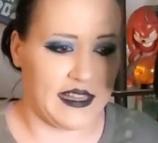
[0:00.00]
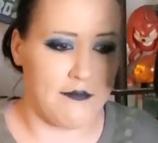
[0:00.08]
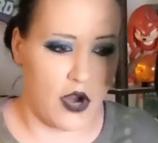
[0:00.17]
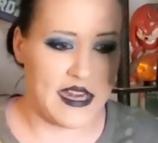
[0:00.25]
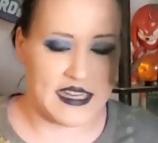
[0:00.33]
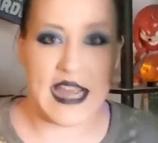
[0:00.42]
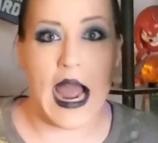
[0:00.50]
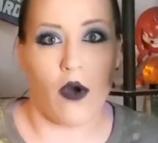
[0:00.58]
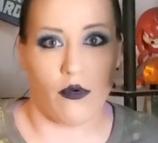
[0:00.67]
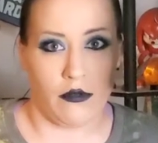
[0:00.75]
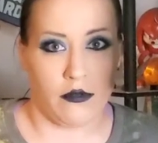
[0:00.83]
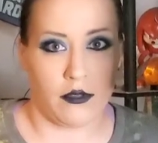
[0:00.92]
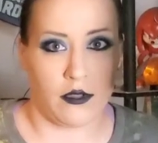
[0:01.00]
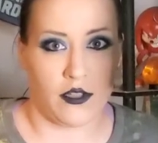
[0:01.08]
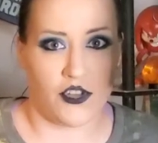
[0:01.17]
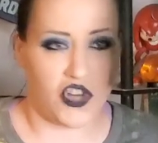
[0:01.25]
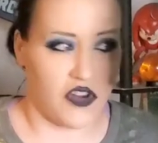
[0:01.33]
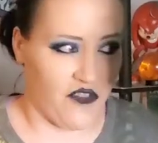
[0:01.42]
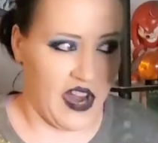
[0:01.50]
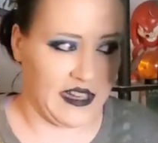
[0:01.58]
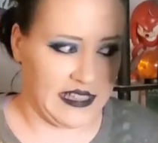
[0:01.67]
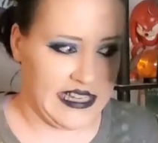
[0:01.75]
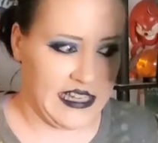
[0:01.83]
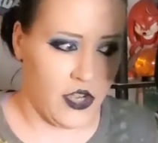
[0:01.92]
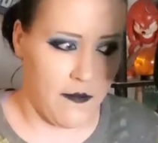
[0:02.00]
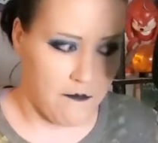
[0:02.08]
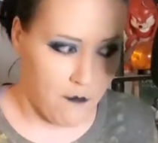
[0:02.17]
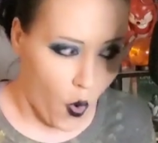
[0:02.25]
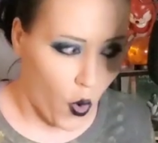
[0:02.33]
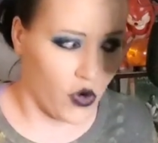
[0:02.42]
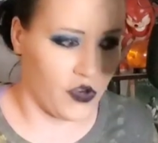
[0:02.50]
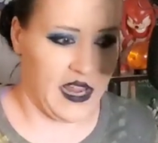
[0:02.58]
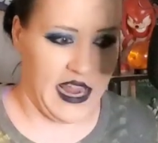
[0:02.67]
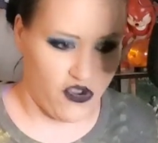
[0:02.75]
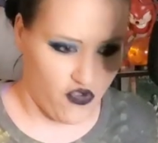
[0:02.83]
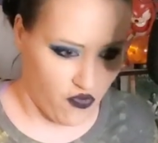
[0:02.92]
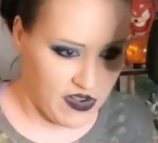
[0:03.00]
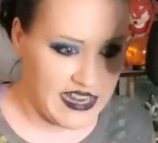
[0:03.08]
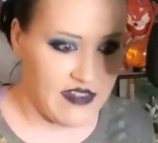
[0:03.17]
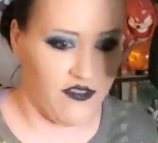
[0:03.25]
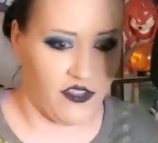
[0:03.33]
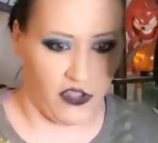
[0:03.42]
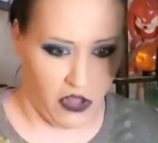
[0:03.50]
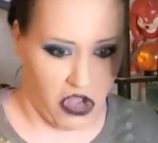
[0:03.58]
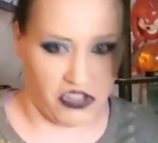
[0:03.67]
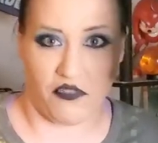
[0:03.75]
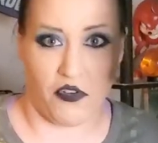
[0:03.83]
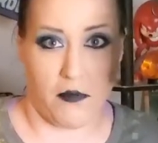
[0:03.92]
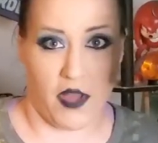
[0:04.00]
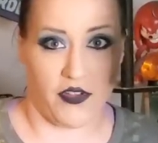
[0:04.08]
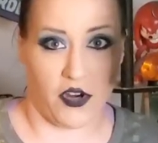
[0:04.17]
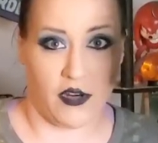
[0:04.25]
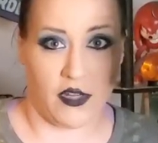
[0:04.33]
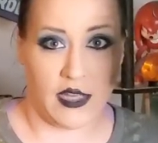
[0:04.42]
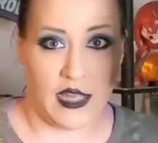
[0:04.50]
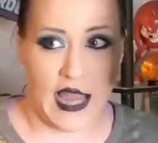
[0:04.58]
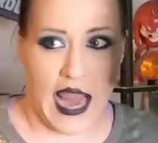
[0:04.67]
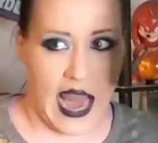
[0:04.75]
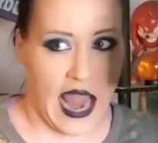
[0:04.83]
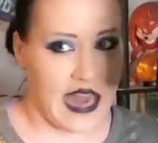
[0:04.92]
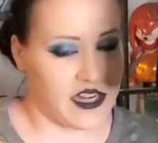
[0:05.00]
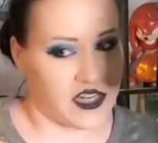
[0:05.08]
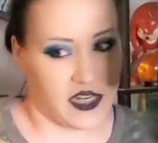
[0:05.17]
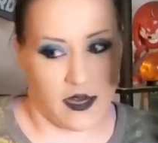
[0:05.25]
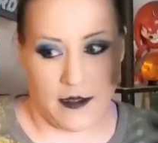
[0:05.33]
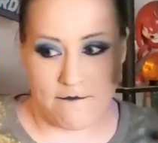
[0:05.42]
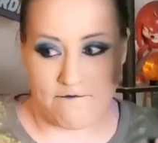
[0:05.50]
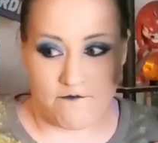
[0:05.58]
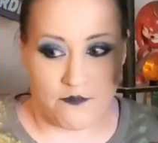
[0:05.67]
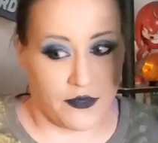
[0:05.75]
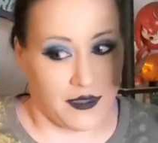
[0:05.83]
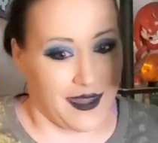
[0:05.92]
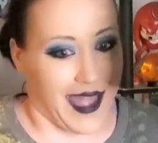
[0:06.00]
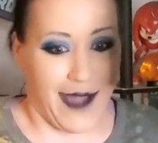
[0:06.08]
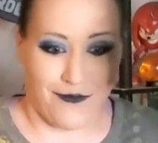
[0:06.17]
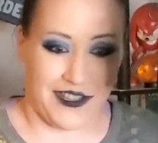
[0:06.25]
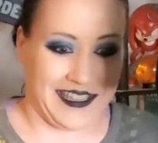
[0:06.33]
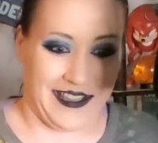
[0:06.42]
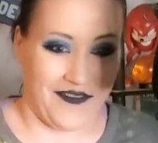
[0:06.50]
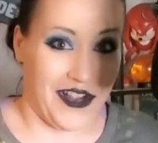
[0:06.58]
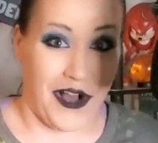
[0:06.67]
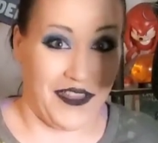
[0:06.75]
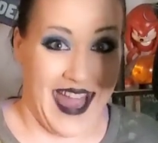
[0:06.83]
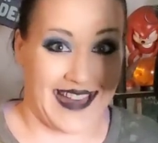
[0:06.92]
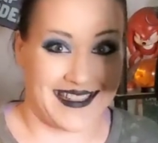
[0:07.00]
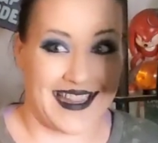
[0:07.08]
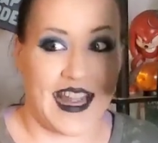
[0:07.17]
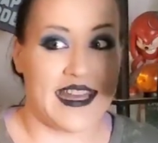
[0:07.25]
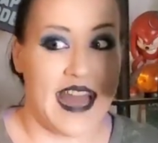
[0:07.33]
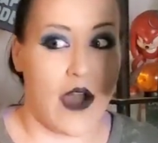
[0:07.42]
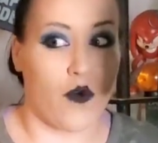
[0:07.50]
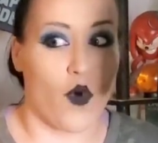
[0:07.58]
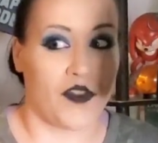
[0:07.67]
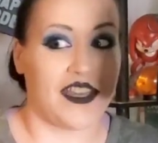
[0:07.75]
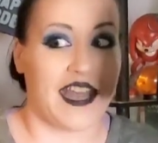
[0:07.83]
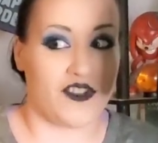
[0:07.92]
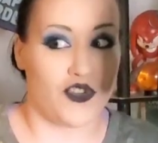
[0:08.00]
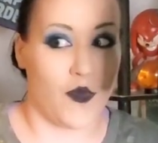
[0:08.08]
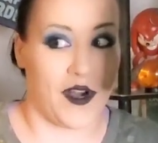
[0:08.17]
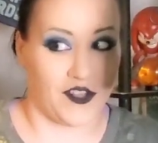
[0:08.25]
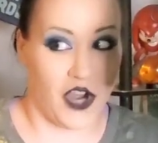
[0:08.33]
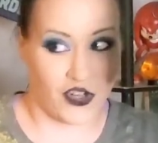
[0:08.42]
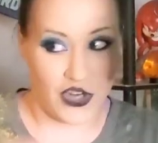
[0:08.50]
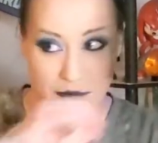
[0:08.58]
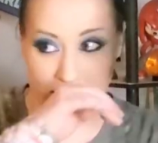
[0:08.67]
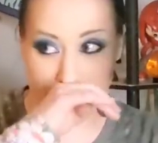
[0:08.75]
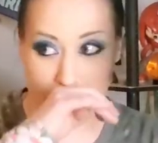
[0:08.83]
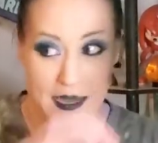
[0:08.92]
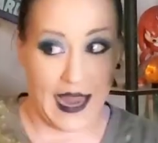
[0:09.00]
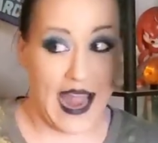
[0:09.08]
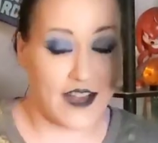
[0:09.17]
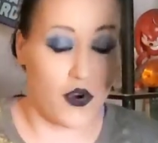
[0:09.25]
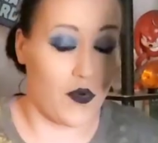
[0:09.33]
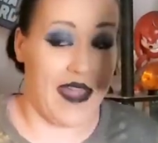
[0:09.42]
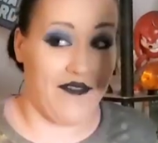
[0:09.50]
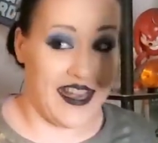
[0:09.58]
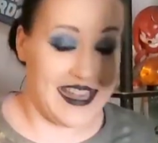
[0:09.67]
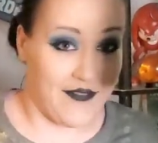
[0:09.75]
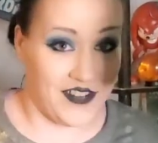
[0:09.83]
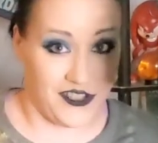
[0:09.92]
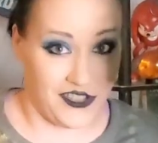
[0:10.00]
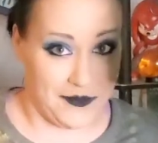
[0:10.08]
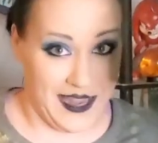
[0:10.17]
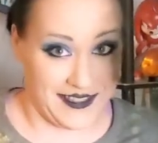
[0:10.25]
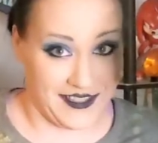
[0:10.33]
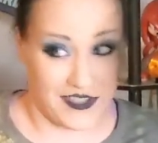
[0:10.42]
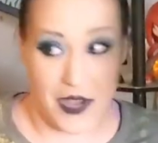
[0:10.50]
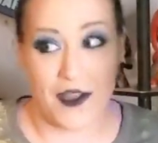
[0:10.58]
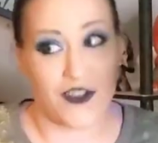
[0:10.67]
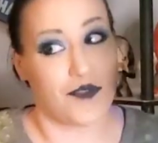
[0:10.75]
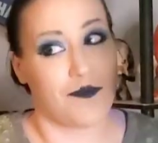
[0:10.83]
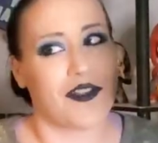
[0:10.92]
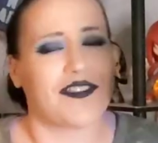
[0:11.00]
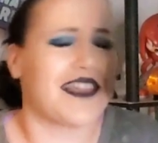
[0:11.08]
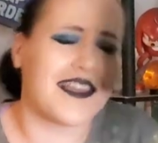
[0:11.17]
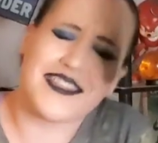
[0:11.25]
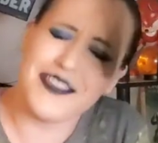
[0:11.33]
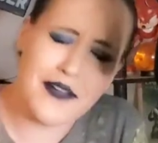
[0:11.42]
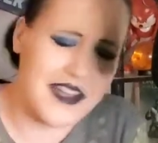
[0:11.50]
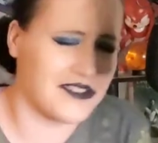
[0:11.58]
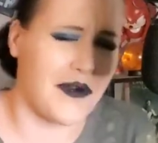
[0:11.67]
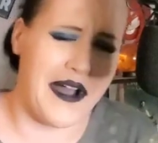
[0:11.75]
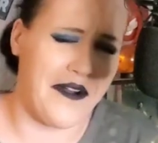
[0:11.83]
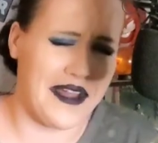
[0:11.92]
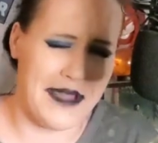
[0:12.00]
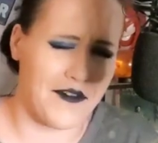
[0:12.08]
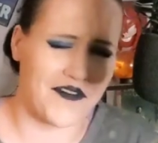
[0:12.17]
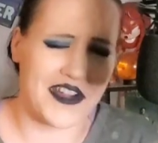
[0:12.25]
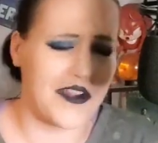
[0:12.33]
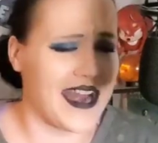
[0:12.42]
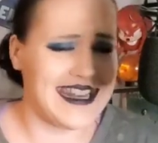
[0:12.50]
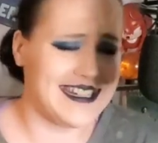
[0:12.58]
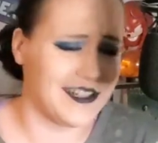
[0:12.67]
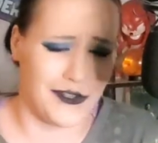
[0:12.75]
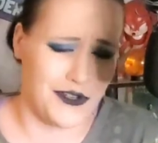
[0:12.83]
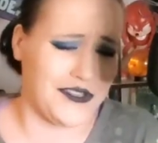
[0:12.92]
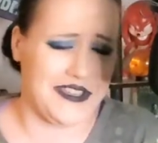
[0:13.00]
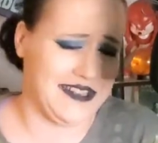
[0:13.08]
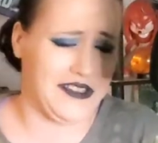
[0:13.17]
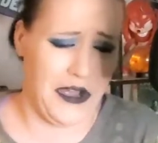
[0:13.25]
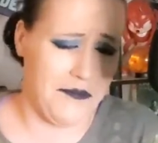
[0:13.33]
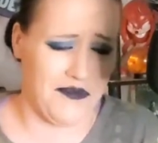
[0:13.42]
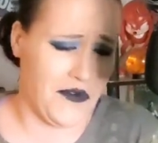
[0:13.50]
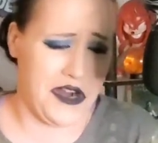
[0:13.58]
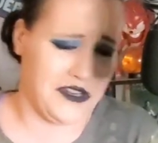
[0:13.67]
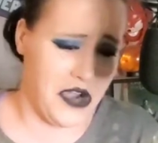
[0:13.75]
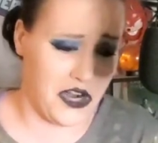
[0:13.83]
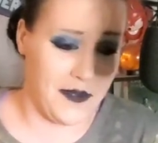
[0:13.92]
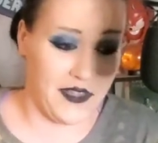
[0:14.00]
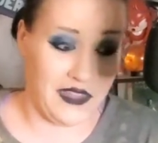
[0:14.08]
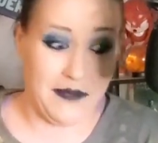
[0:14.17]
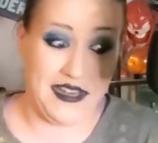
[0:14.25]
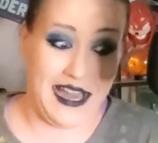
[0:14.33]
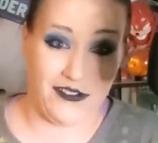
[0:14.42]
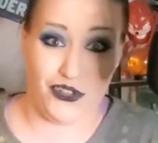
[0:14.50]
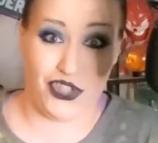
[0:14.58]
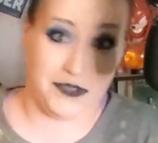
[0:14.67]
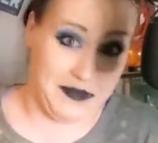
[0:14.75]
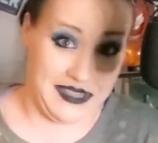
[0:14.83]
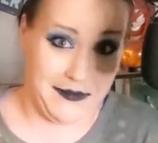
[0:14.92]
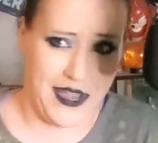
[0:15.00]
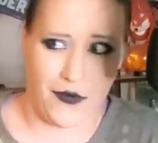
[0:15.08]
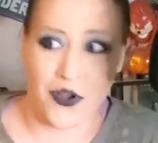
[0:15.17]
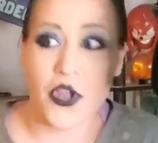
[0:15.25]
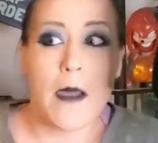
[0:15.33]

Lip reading: break down. She could finally mourn and grieve the loss of her mother. And I'm really loving all that. And now, one thing I do want to touch on really quick. I don't have any evidence to back this up. You guys know how I am over here. I need to look things up before I talk about them and not just spit them out.